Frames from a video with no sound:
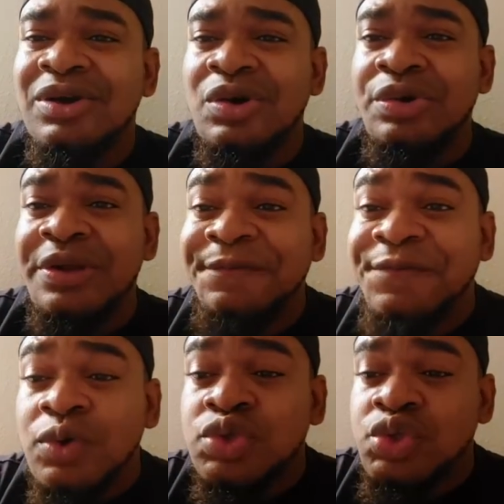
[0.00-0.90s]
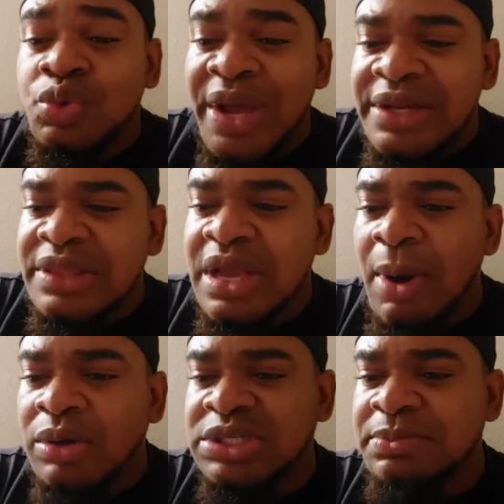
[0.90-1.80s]
who refuse to do anything
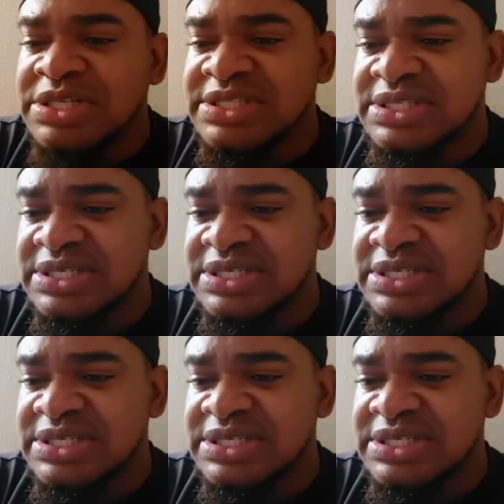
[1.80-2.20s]
about it, brothers and